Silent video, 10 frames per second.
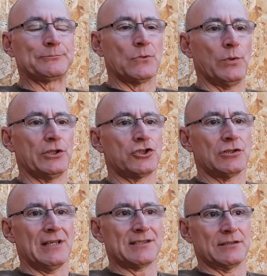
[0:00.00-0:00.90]
which
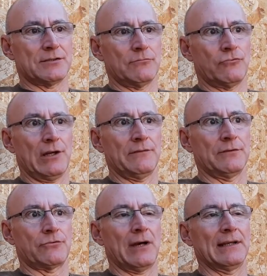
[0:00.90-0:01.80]
isn't
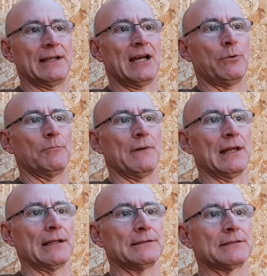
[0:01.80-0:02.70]
relevant right now on my
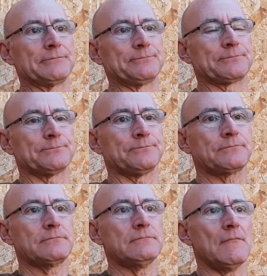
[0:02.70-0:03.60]
land,
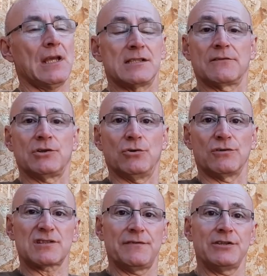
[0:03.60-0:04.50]
is of
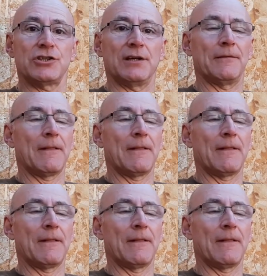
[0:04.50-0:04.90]
course fishing.